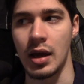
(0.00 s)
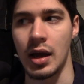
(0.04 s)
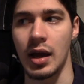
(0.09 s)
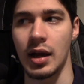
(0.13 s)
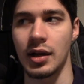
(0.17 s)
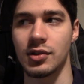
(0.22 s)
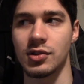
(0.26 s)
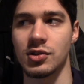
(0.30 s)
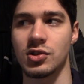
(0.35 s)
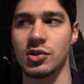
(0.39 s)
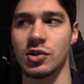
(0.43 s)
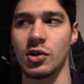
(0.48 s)

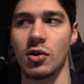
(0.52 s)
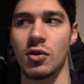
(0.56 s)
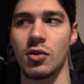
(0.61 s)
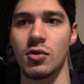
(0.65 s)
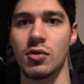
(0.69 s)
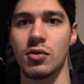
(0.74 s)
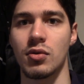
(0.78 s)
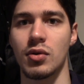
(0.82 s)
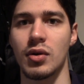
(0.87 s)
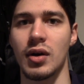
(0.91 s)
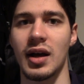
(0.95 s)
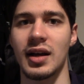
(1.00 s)
And
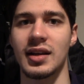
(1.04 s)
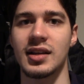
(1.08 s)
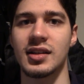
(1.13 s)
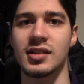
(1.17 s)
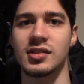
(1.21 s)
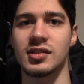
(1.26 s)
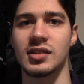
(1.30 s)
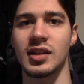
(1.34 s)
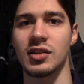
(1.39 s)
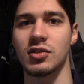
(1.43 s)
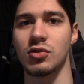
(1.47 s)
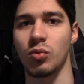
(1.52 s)
so I
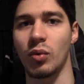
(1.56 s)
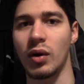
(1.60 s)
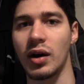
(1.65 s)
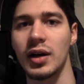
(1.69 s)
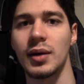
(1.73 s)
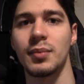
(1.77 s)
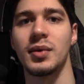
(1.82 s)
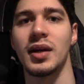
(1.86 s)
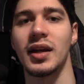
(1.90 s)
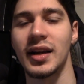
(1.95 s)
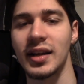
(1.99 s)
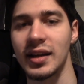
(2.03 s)
guess that's why
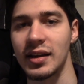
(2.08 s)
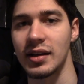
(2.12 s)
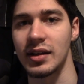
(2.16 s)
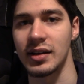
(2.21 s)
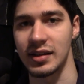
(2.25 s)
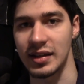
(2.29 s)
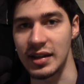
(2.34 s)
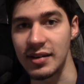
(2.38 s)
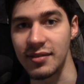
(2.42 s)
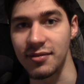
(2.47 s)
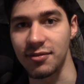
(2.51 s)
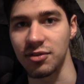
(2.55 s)
I'm getting
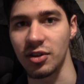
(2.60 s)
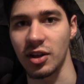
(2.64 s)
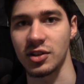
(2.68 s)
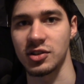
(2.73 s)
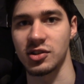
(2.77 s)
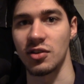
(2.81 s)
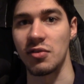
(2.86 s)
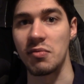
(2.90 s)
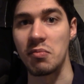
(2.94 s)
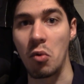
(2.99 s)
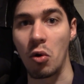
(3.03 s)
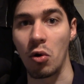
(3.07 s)
an
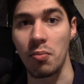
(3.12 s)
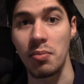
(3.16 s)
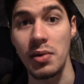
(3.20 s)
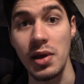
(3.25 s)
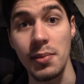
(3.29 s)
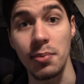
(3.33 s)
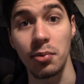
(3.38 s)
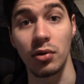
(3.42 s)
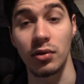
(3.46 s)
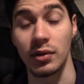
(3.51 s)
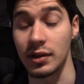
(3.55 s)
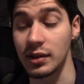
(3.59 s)
influx of more
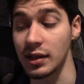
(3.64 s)
people.